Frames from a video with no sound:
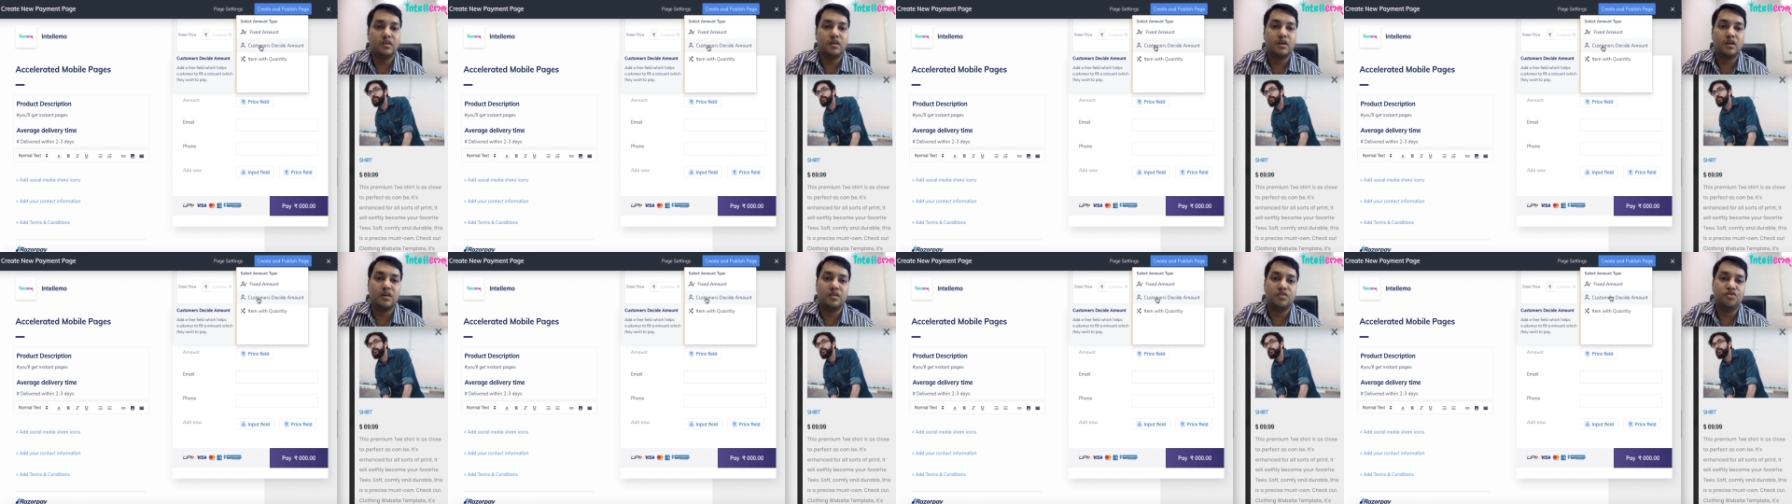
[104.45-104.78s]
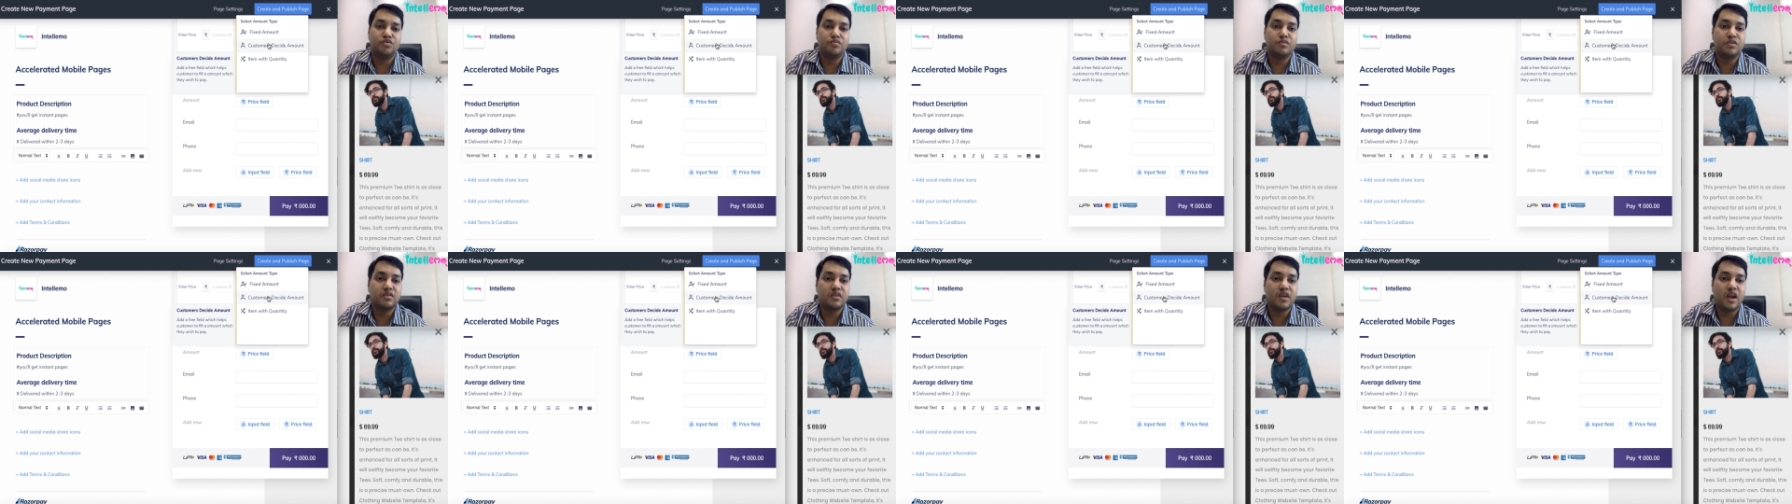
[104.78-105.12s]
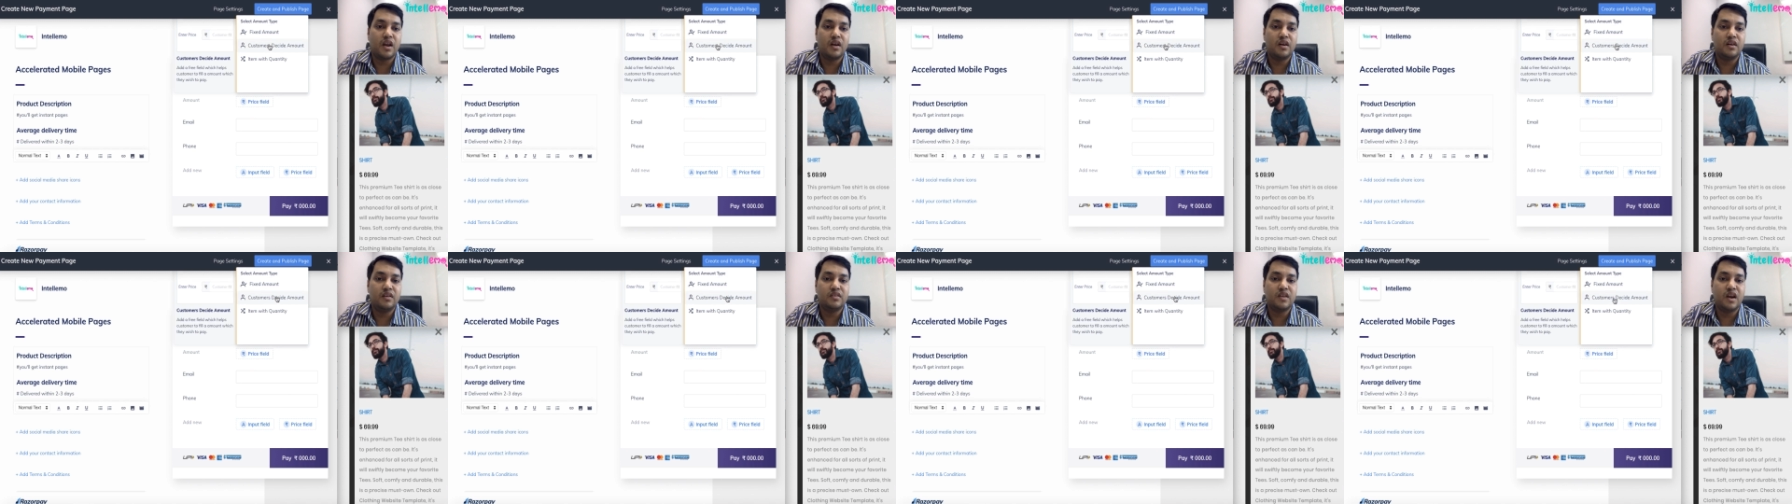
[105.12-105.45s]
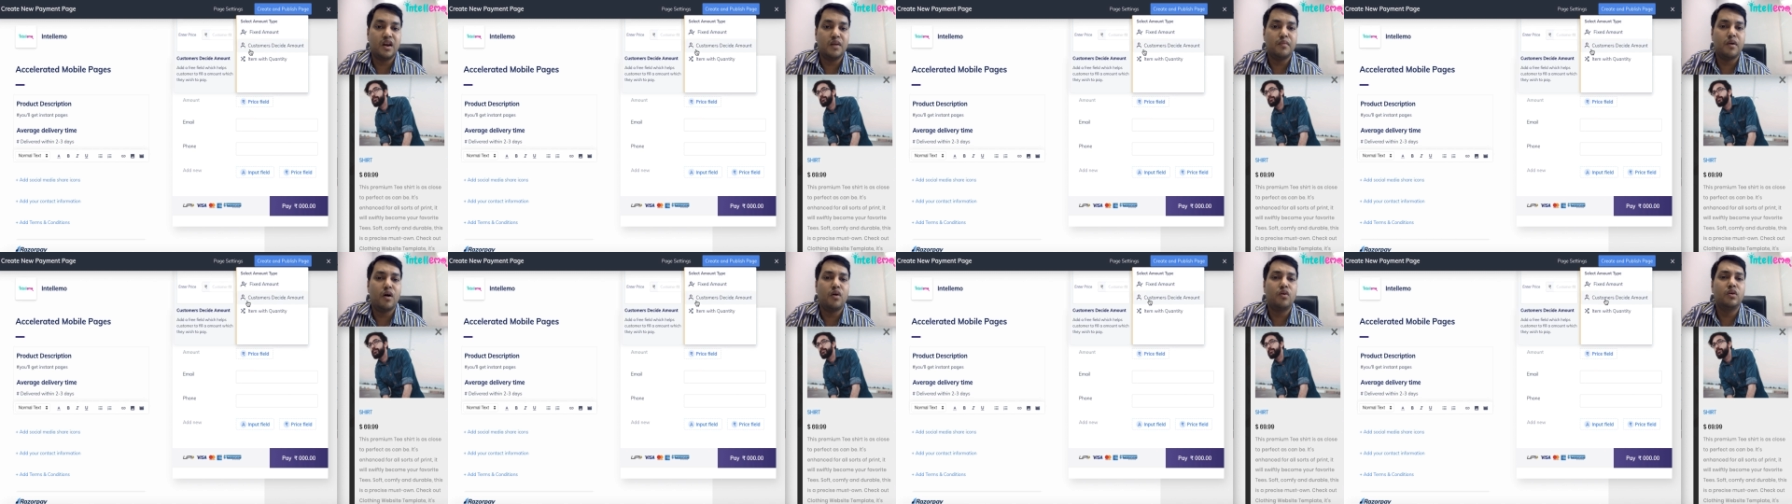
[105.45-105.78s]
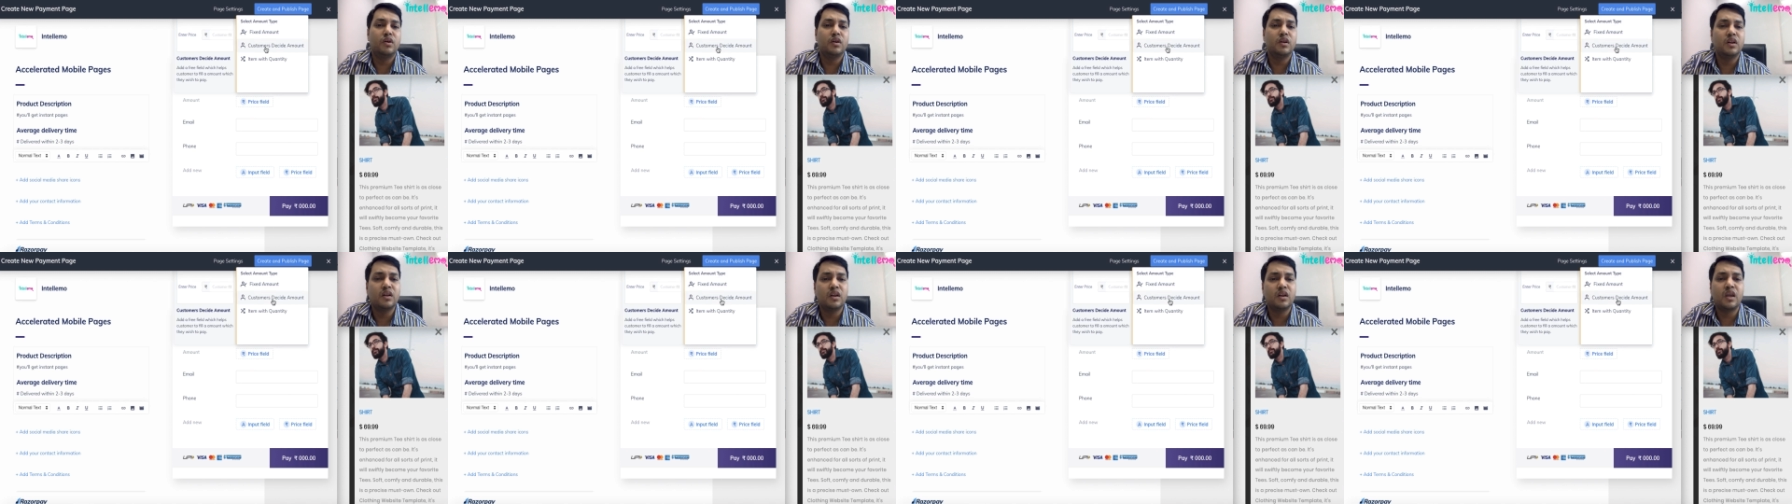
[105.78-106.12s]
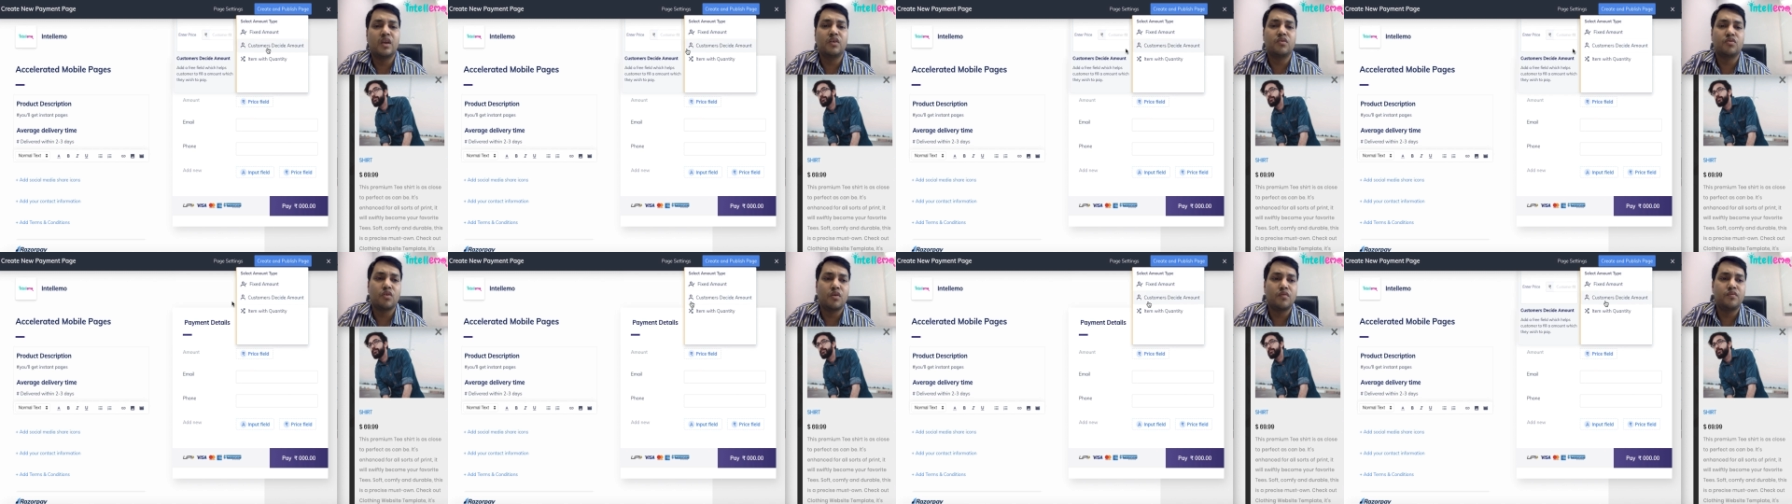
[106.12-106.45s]
the customers can decide amount in
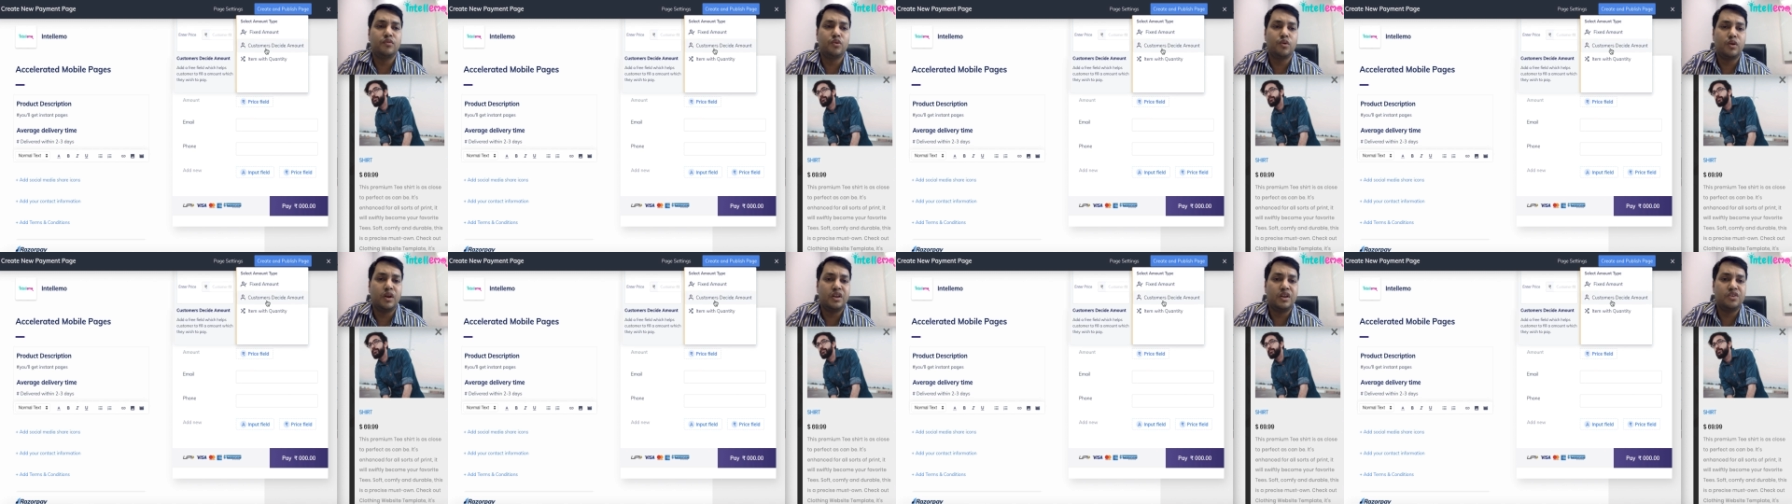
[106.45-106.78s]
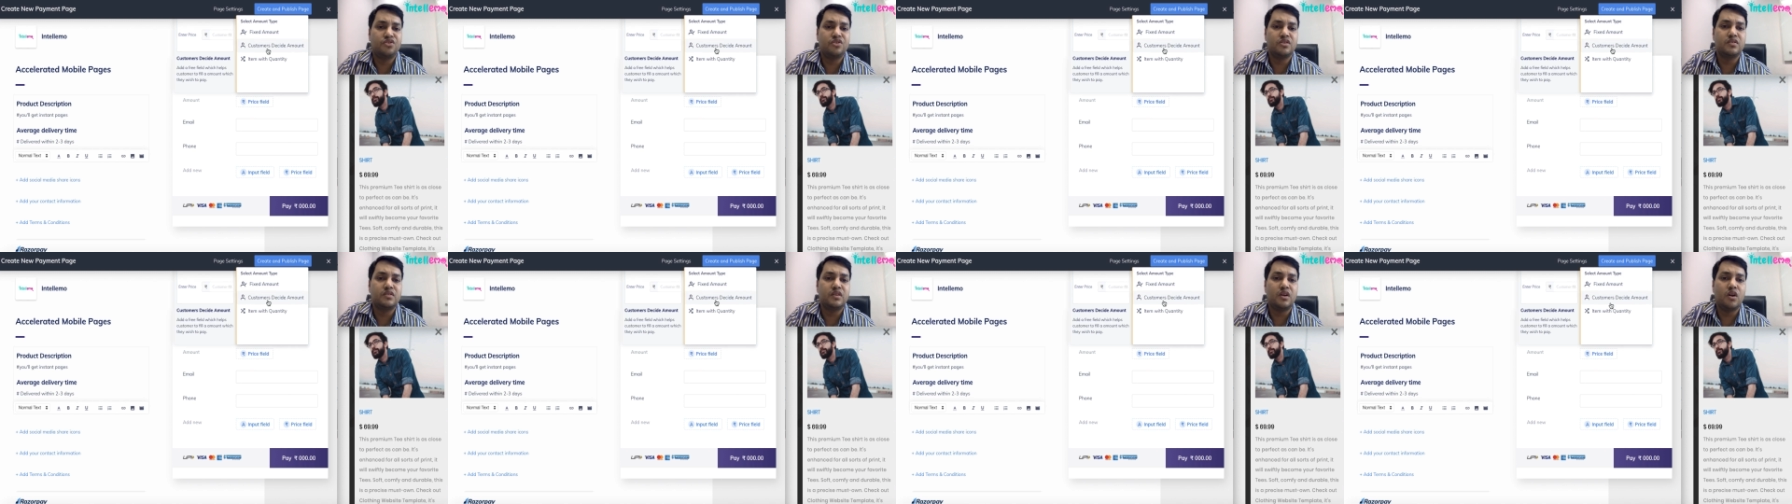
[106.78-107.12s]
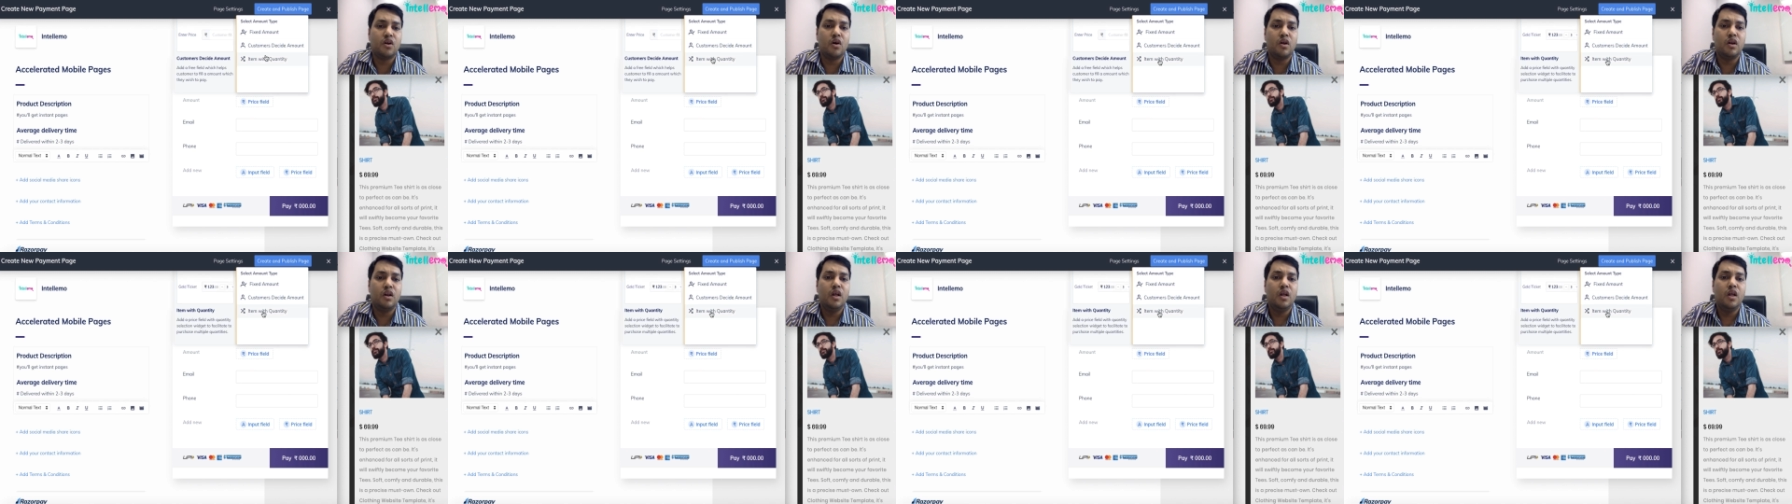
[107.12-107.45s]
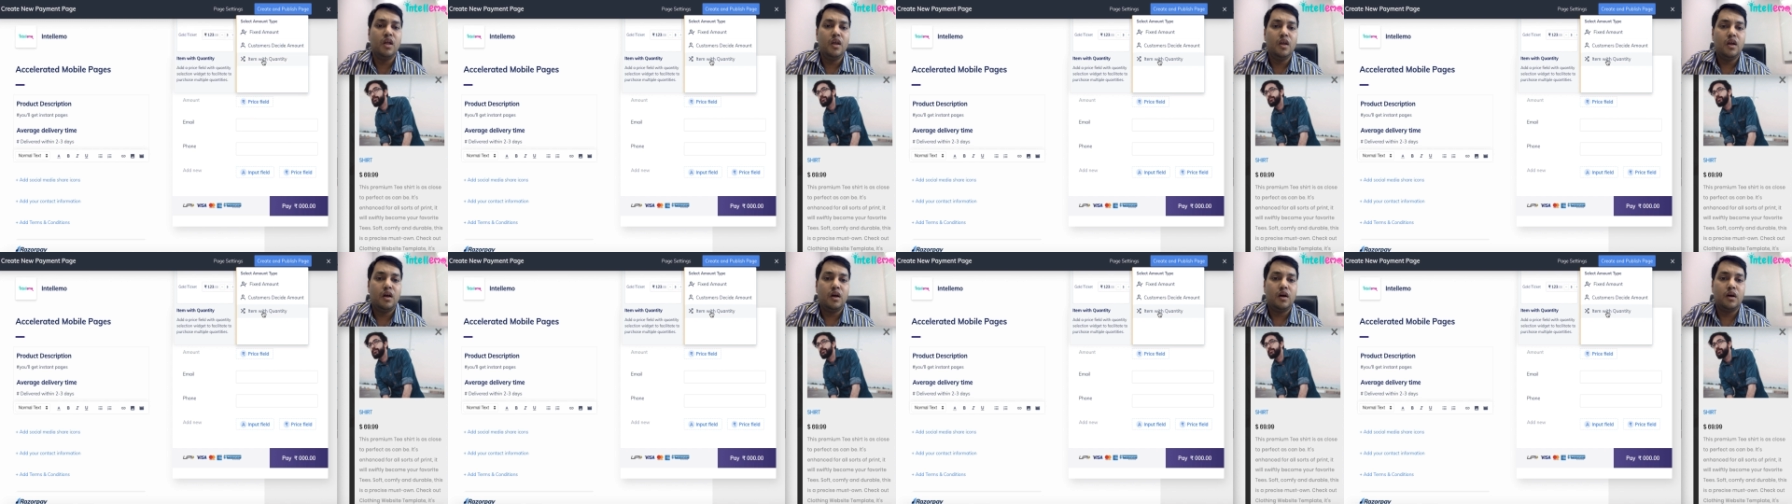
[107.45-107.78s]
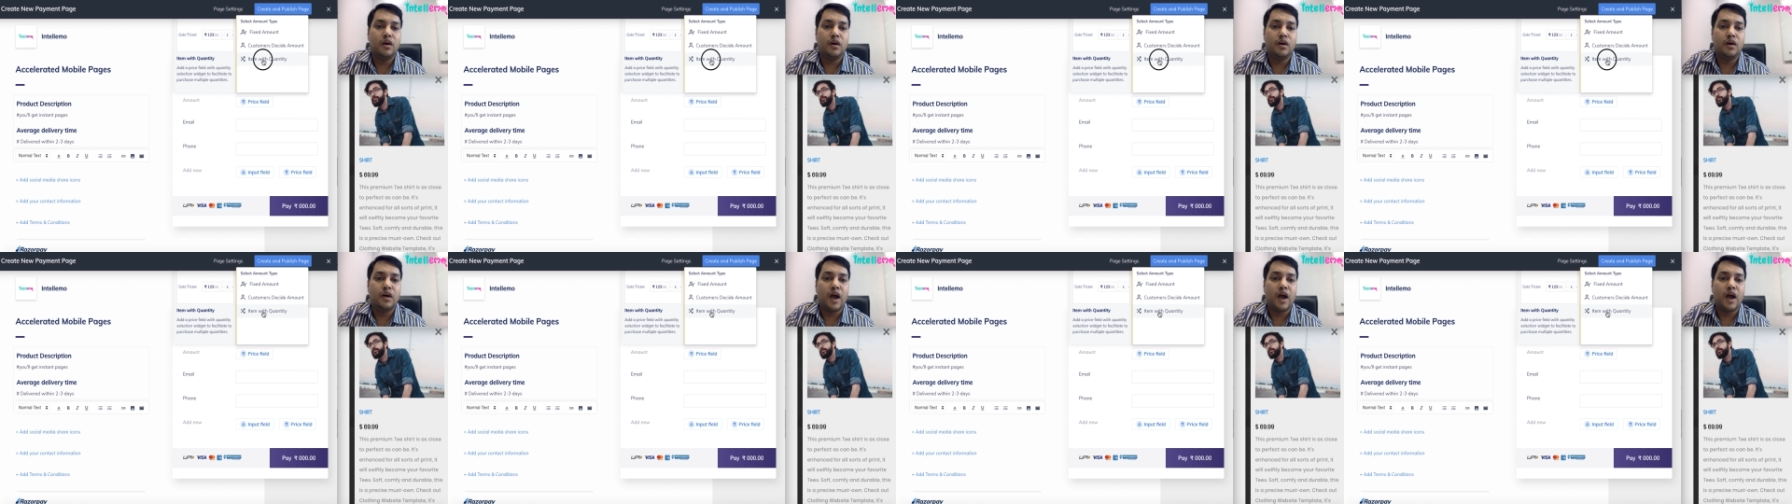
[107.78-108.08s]
case of donations and all uh,